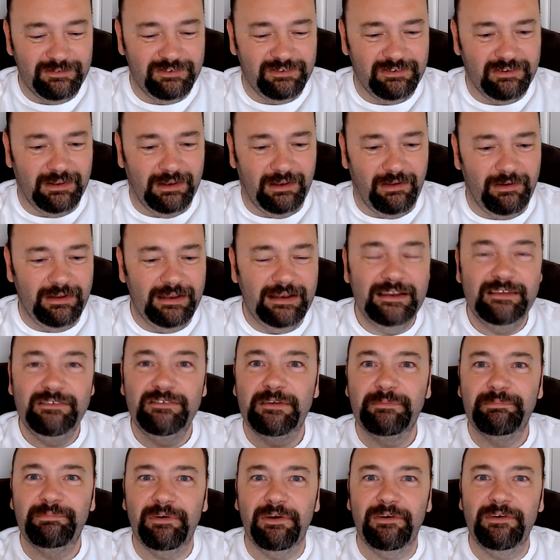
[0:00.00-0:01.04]
slightly
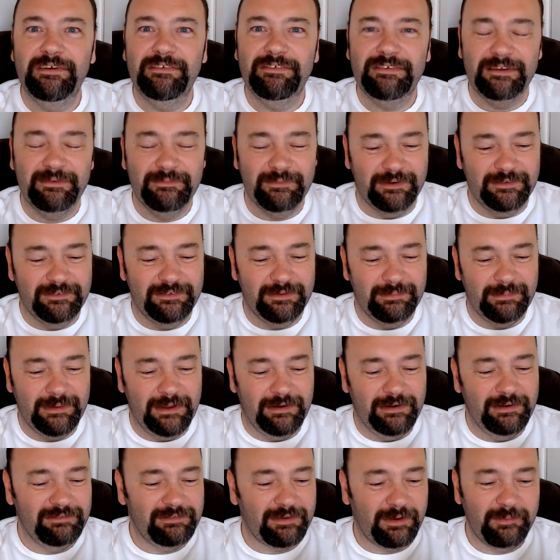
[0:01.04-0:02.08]
surprising one, to be
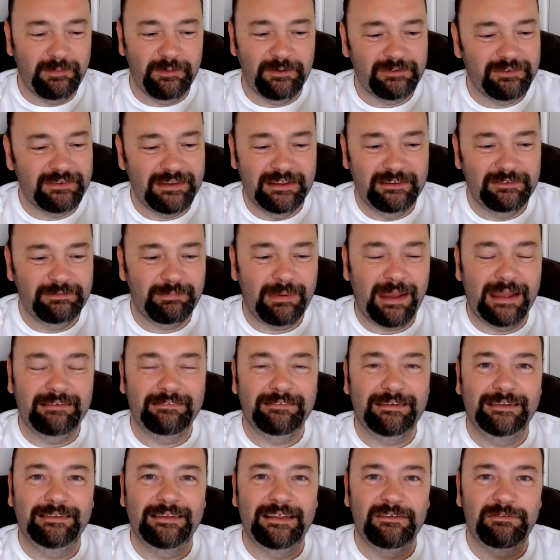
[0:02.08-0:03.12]
honest. I wasn't
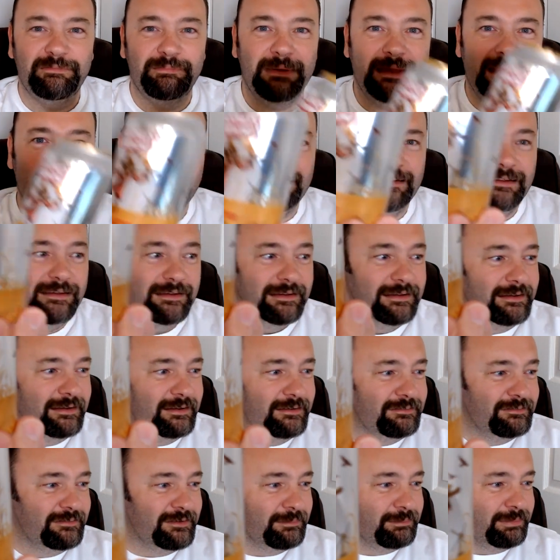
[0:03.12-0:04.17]
expecting this beer
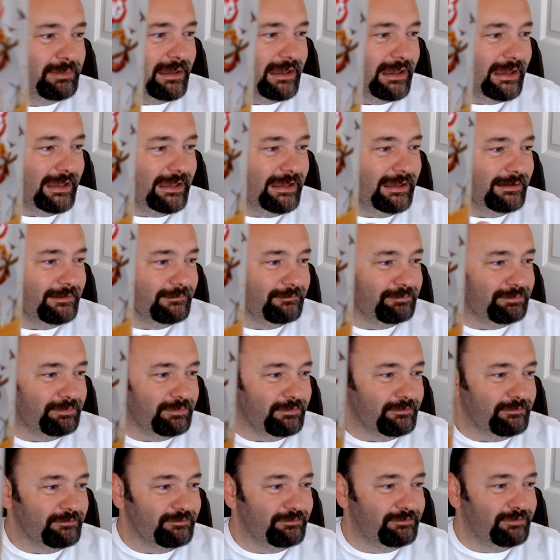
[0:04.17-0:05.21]
to be
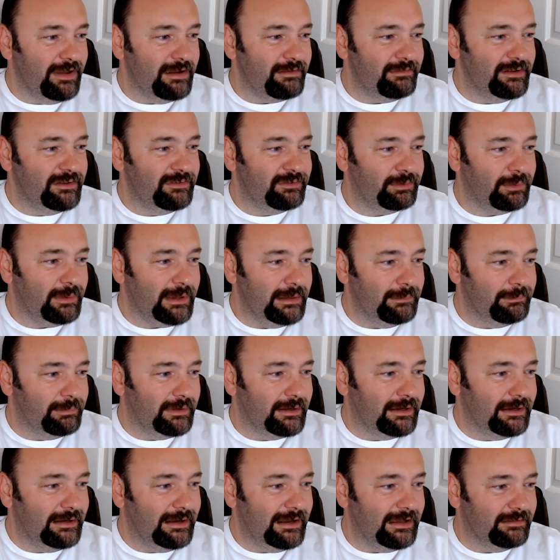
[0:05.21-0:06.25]
very sweet, but
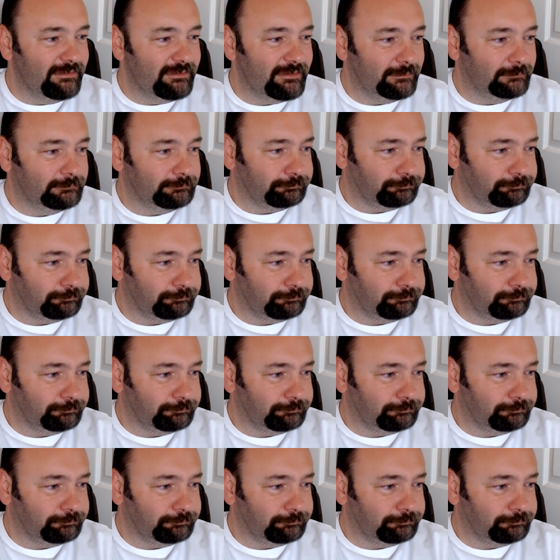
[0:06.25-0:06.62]
it is.